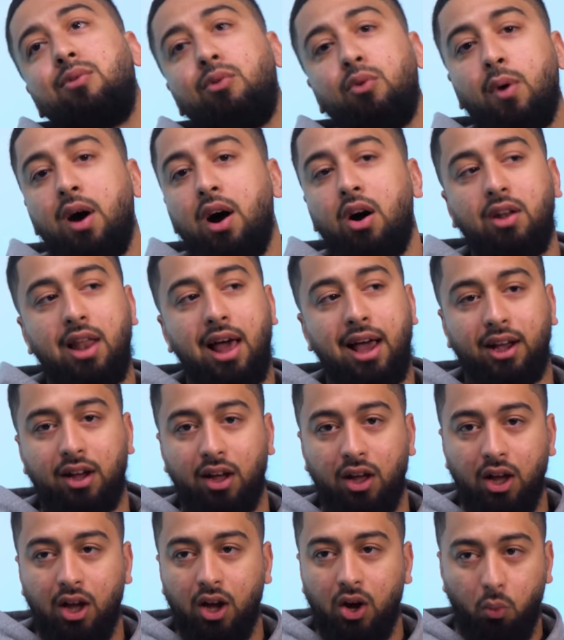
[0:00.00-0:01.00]
throughout. Like
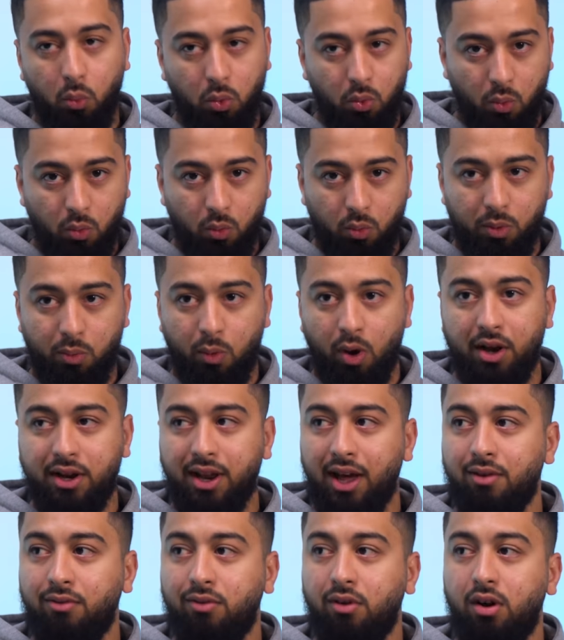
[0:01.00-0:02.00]
we we weren't
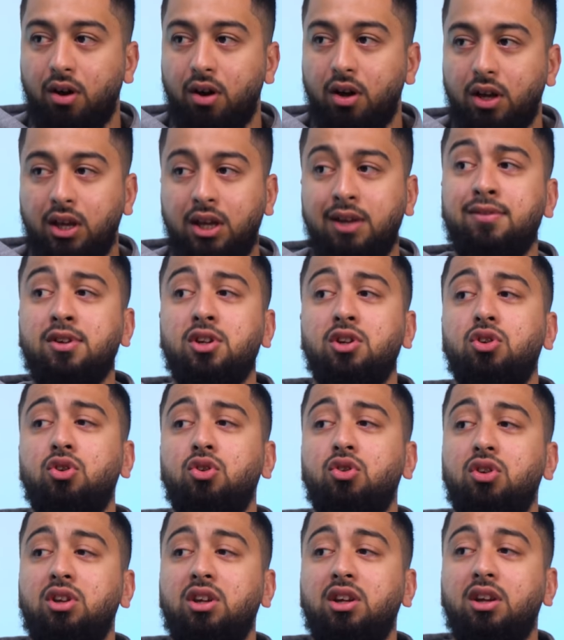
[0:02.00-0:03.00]
ever even in
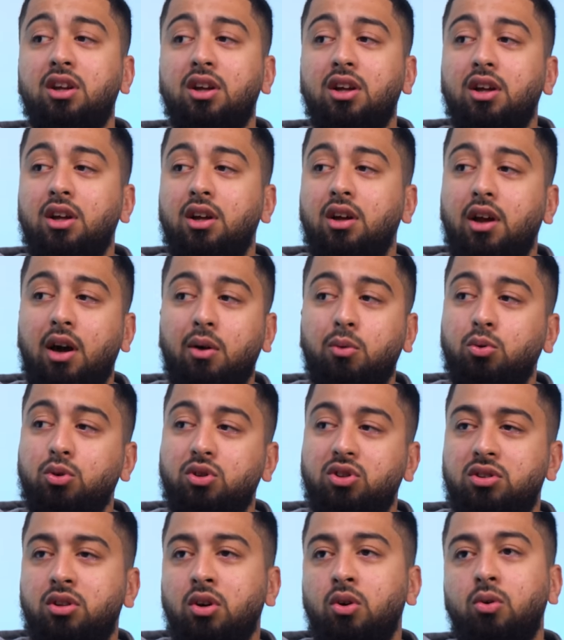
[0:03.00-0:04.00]
uni. Like we were
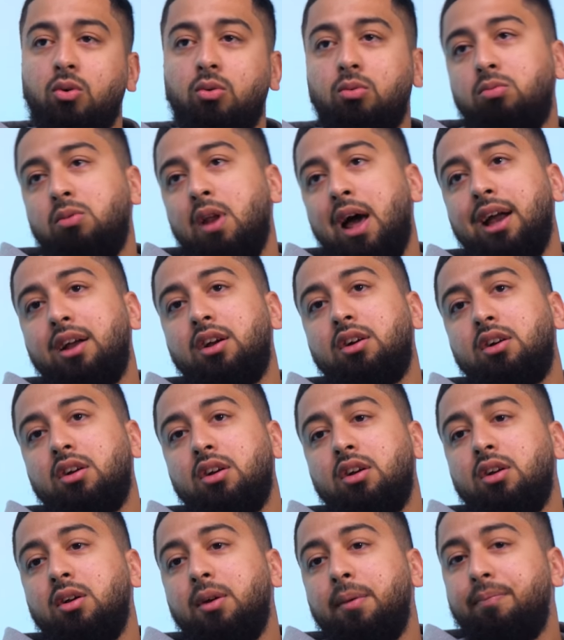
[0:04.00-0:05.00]
still like
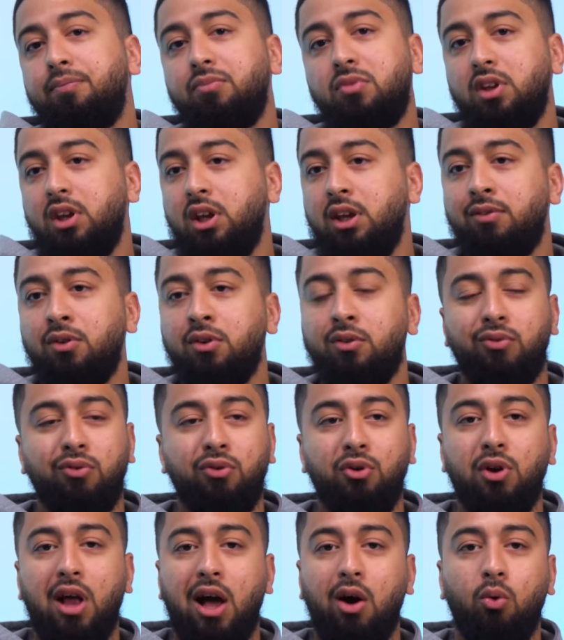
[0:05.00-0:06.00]
even
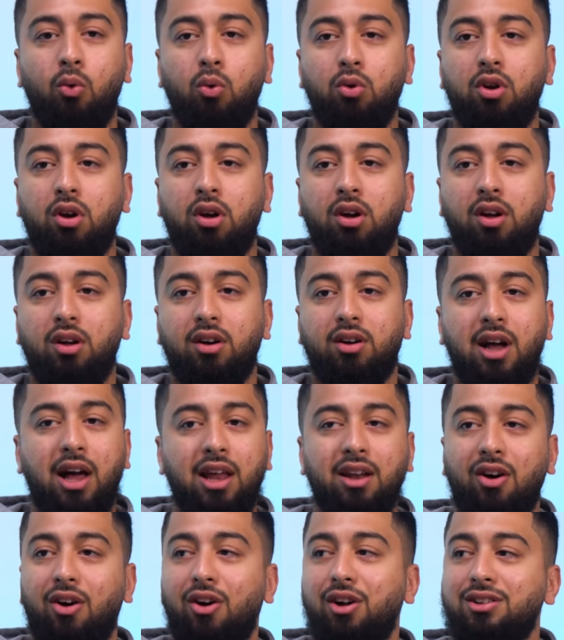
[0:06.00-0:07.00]
through like all the
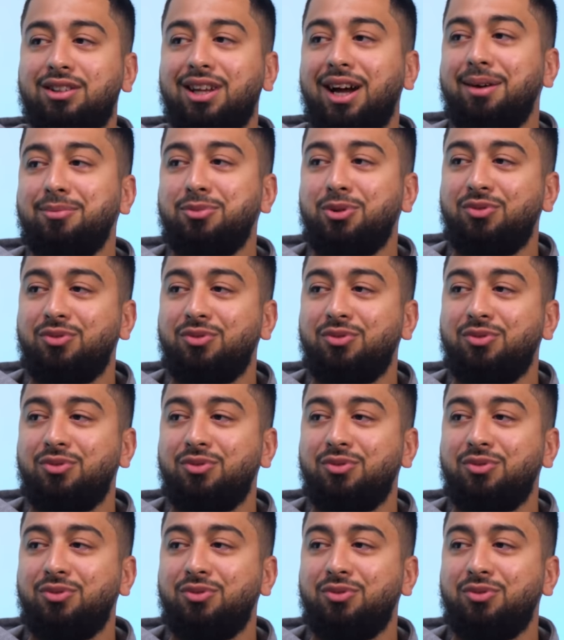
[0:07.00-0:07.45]
kind of hard times